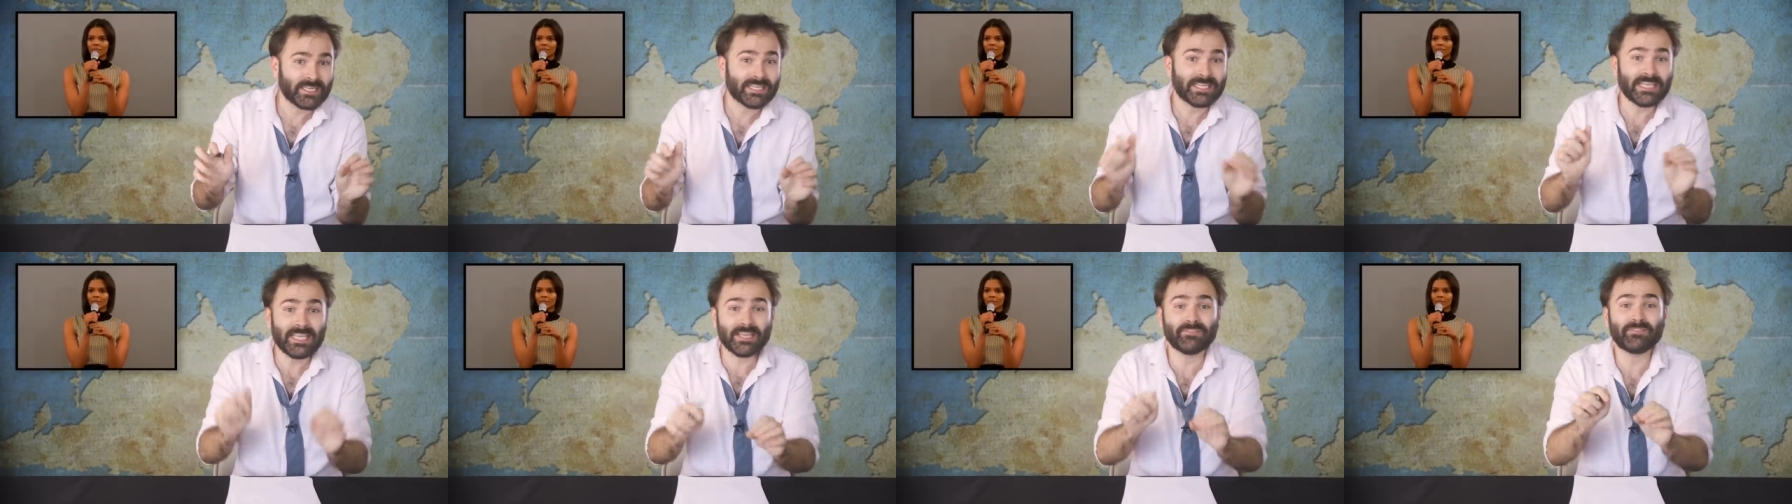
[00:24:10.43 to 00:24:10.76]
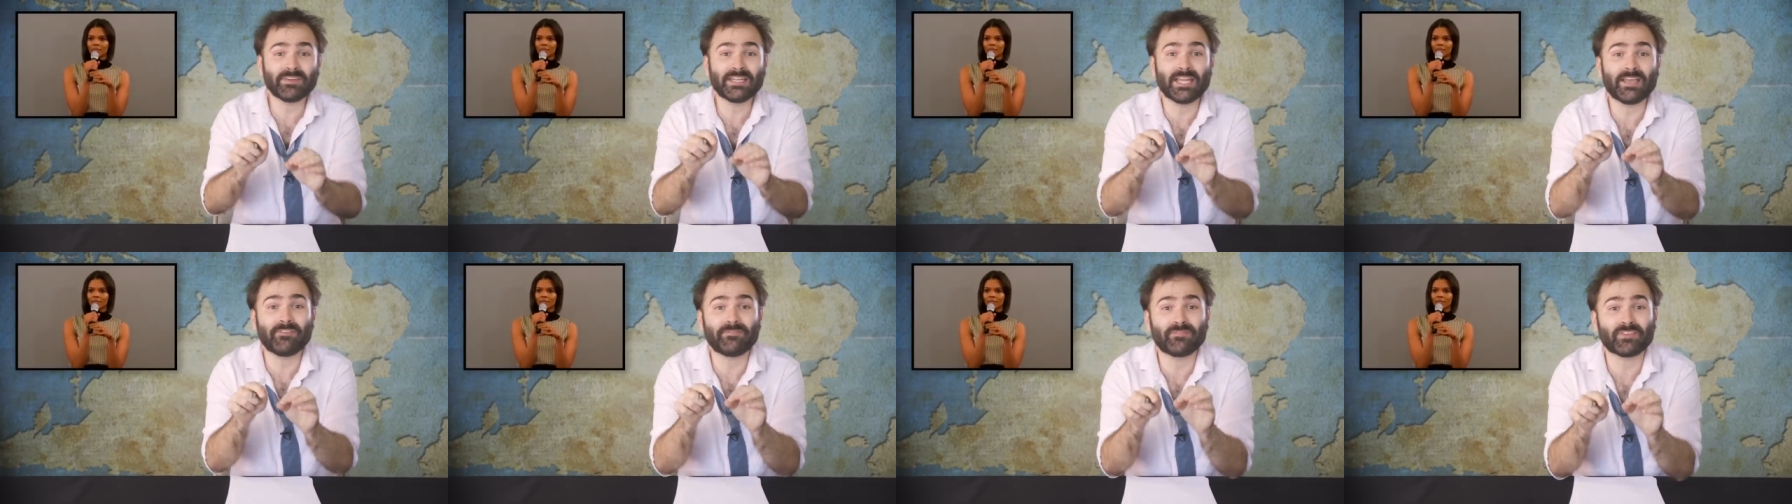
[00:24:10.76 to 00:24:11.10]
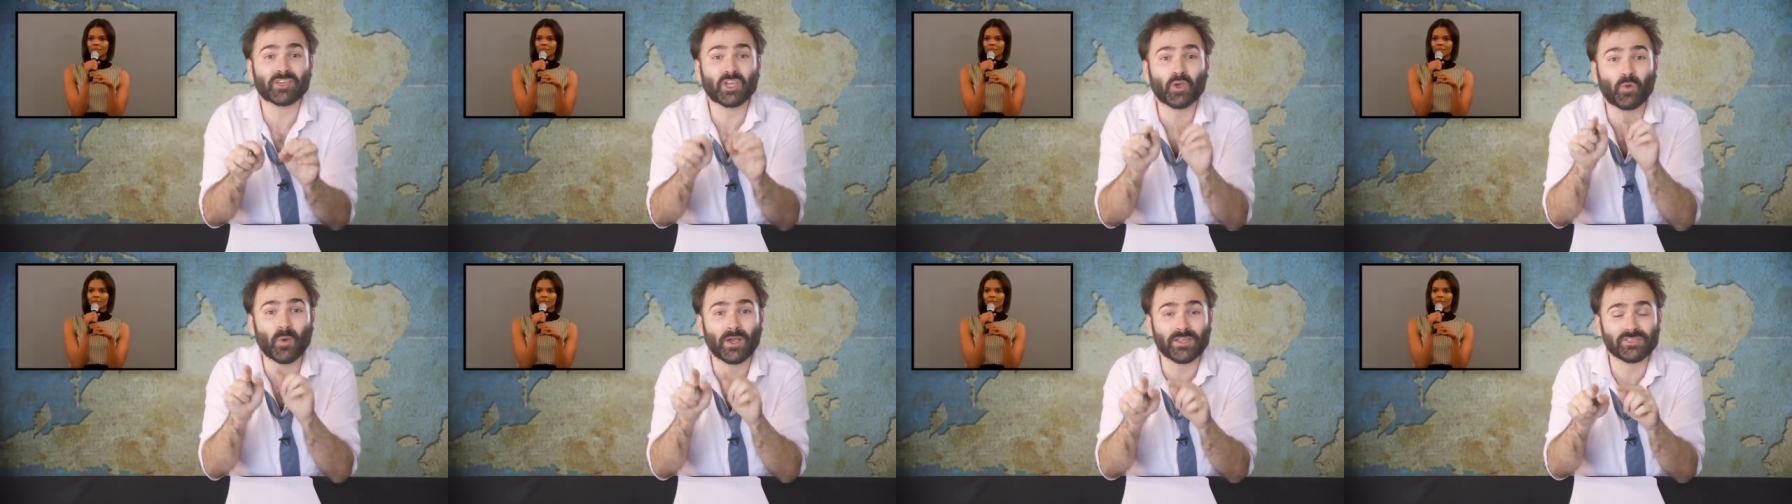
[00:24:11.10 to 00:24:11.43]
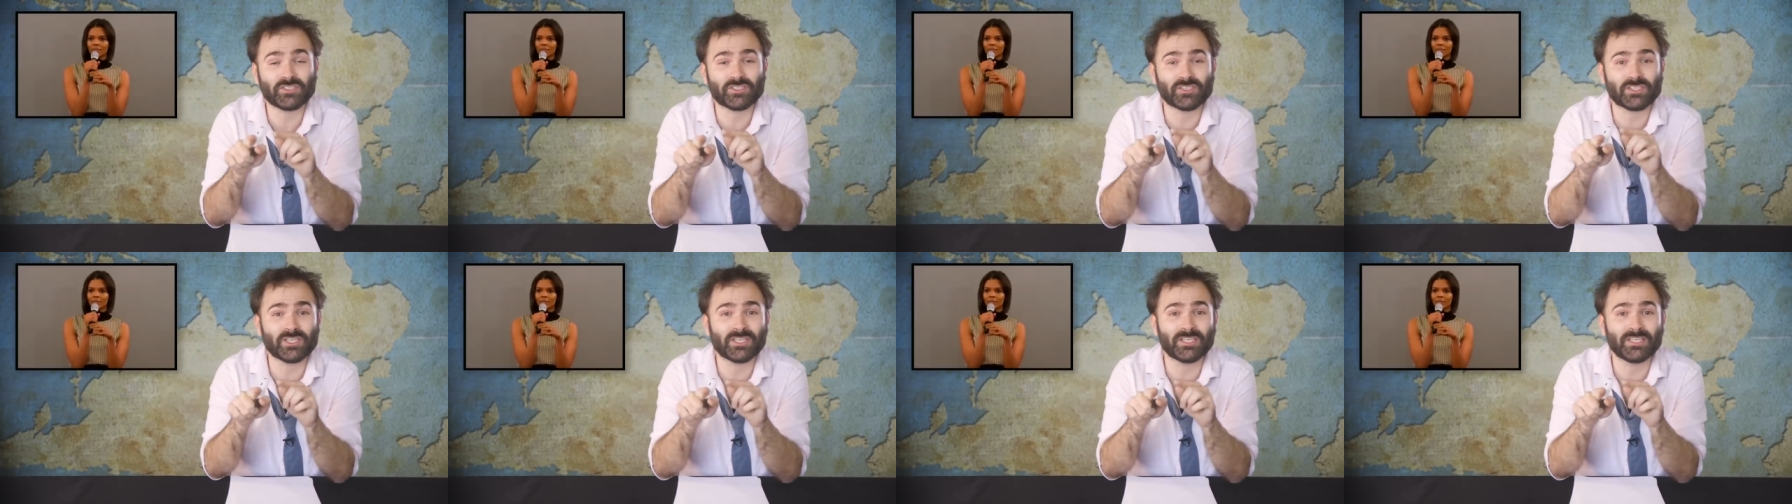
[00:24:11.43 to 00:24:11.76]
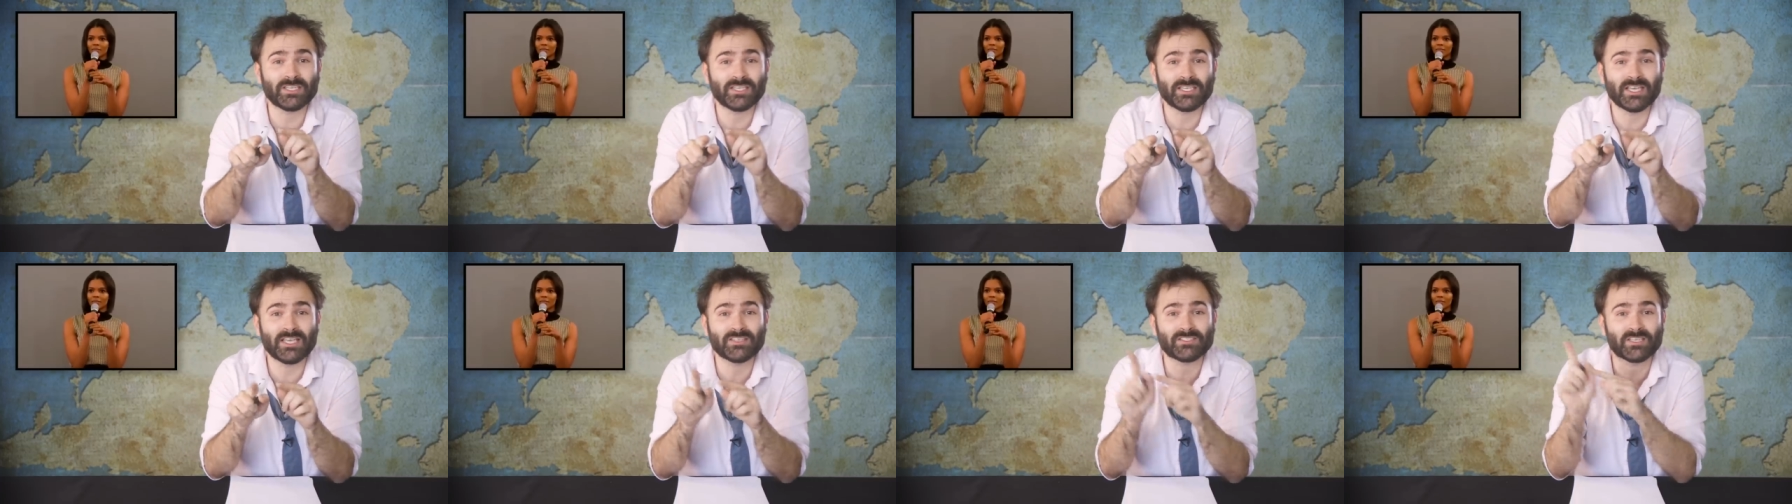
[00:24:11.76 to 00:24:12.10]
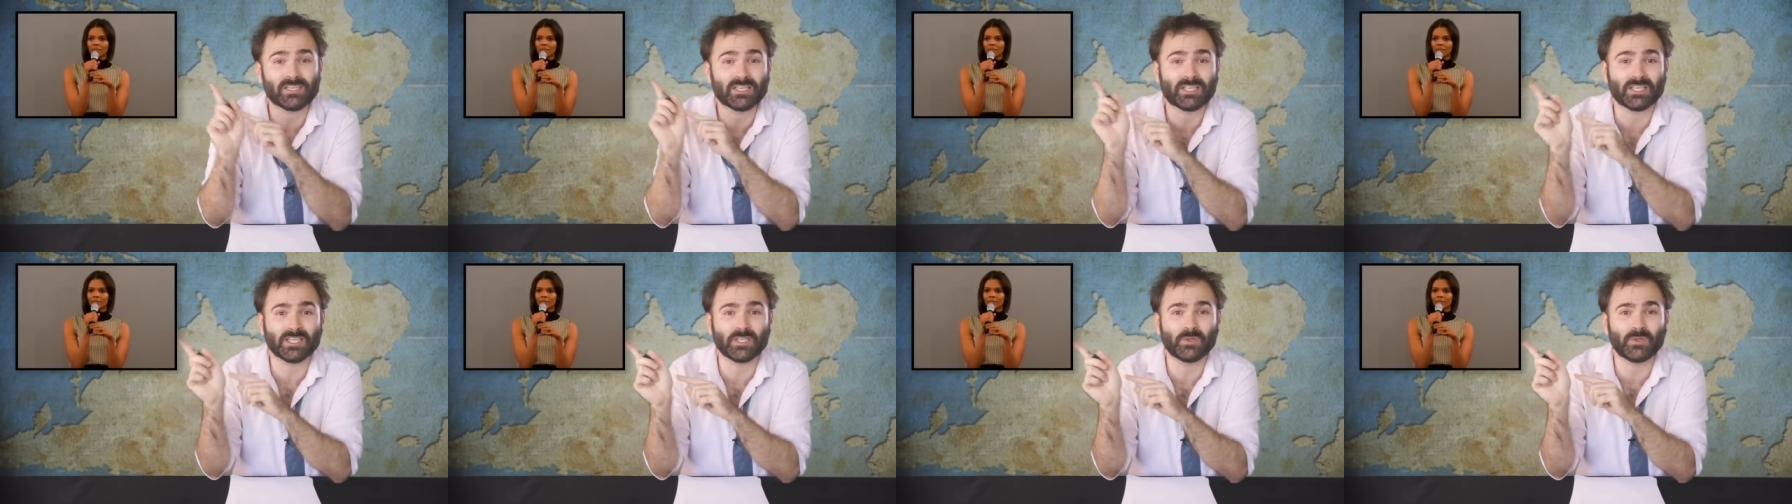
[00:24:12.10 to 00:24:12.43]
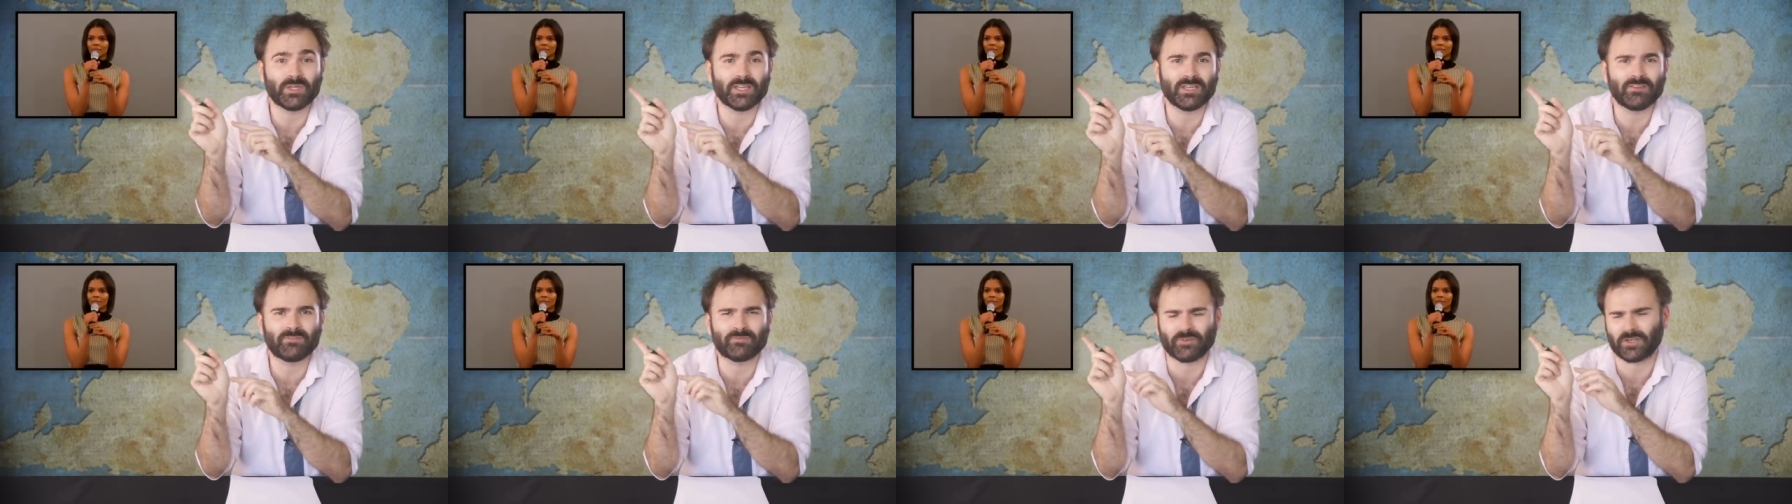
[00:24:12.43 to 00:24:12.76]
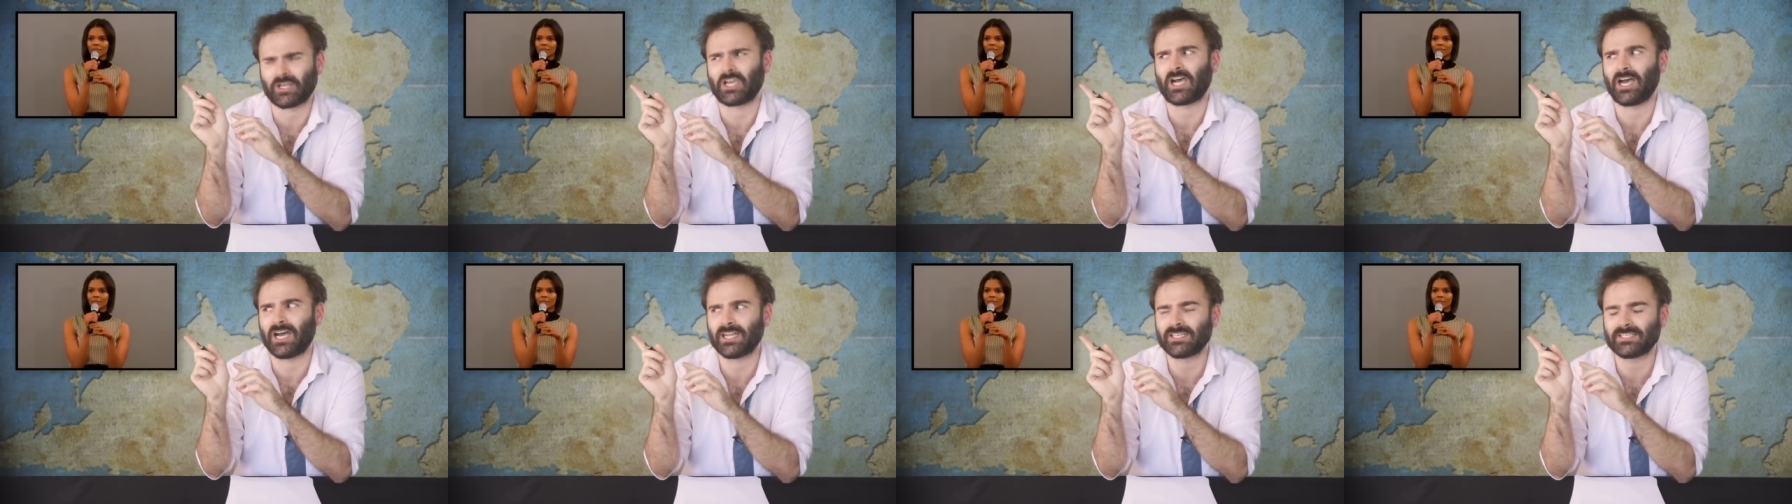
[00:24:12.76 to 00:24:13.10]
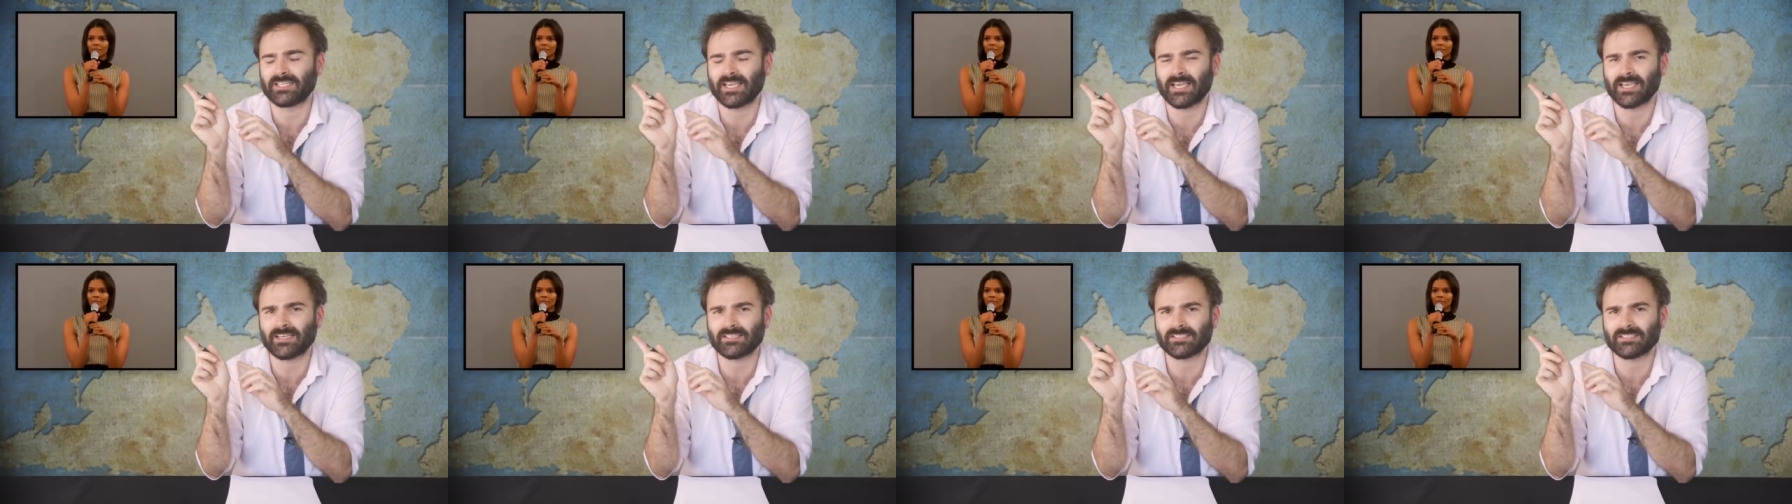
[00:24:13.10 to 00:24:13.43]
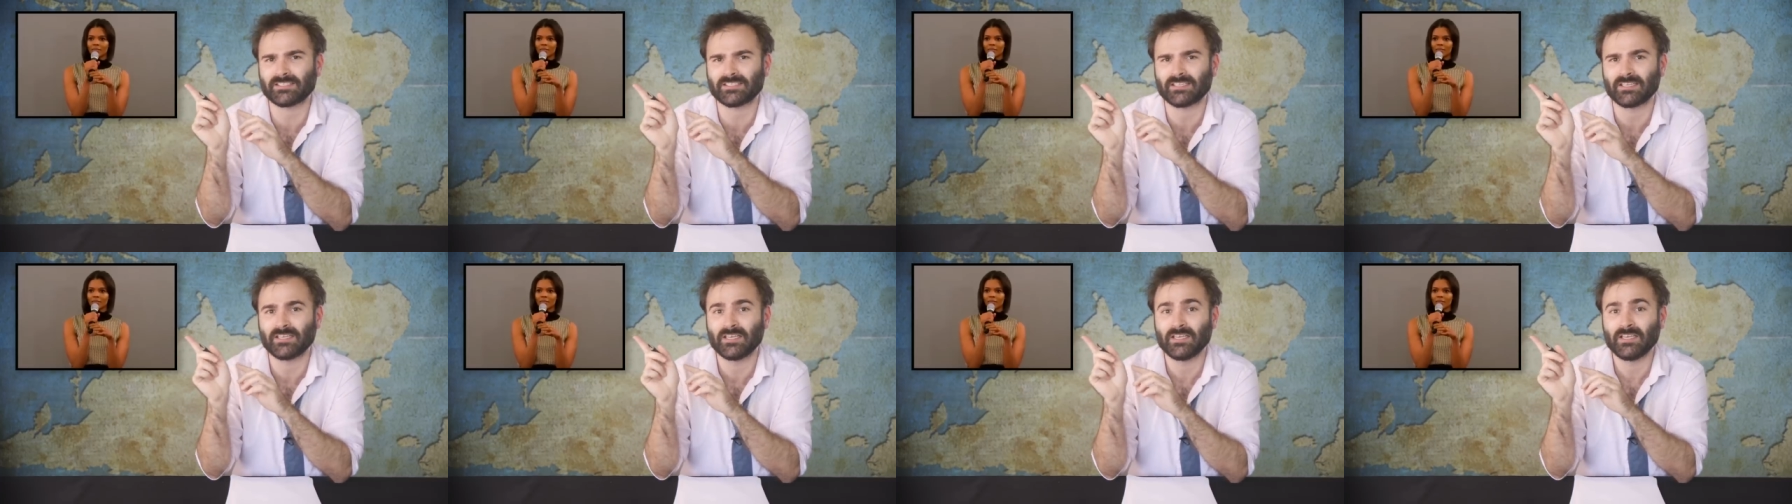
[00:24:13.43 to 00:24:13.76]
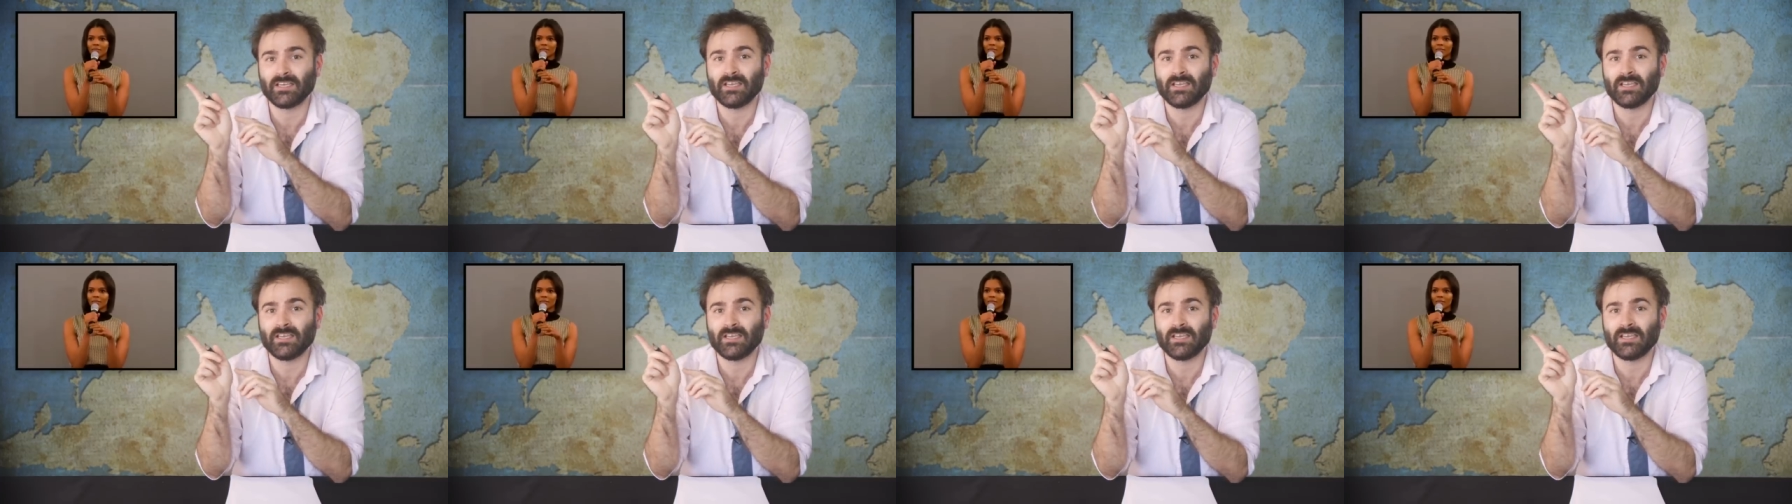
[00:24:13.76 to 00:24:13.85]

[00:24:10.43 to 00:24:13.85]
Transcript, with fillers: Even if the question is included for context,